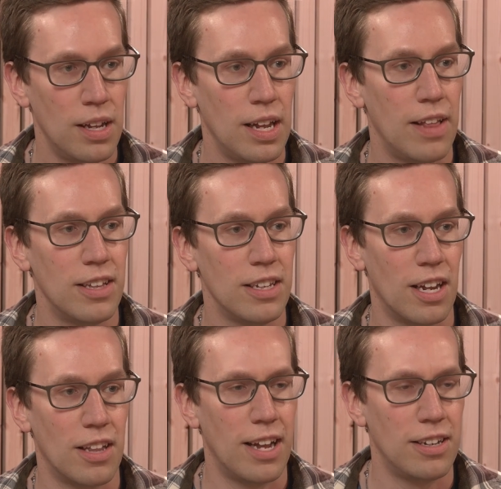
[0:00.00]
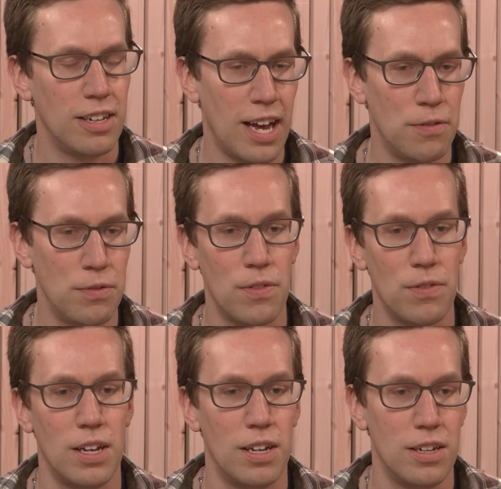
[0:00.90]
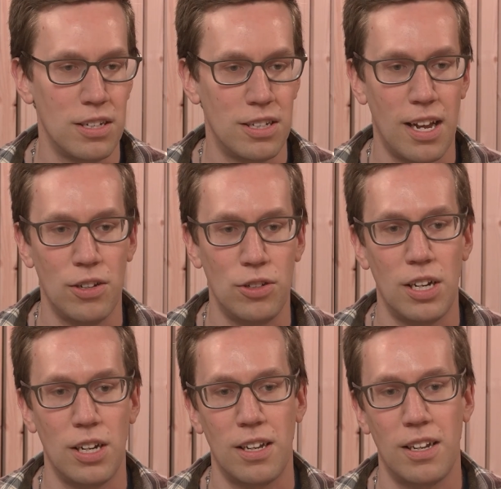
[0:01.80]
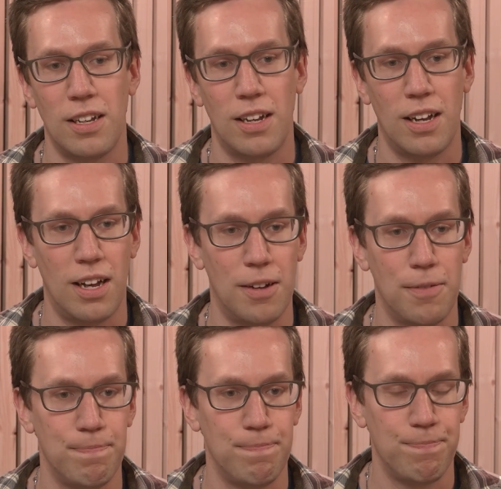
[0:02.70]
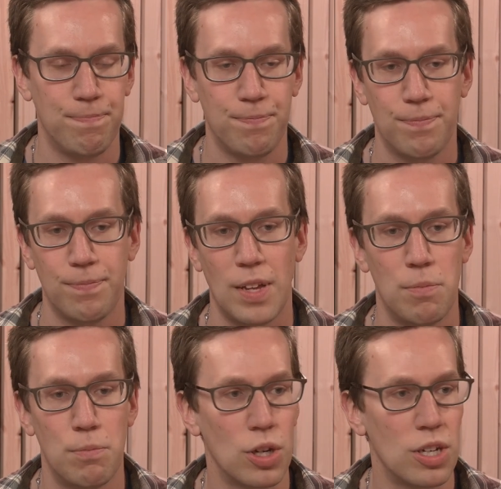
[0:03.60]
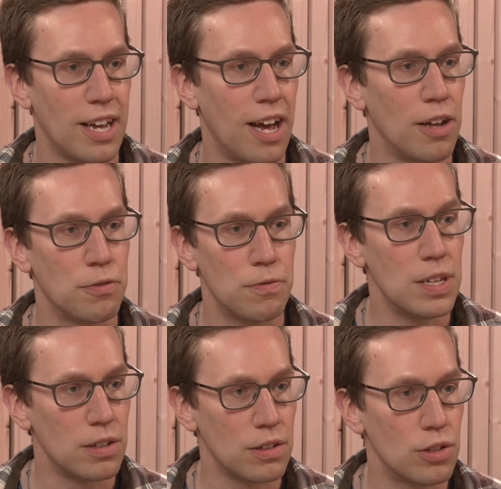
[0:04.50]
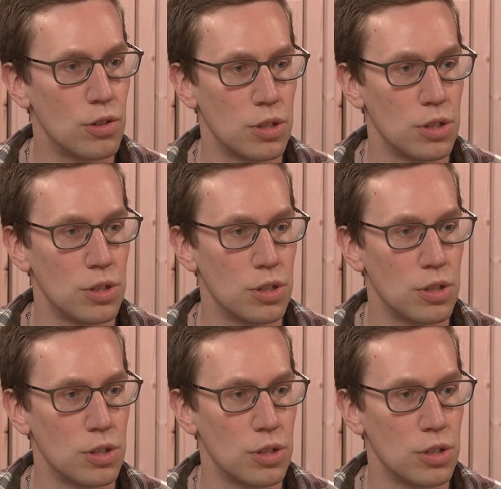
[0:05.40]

and things like that to kind of give a nostalgic um, mercantile feel to a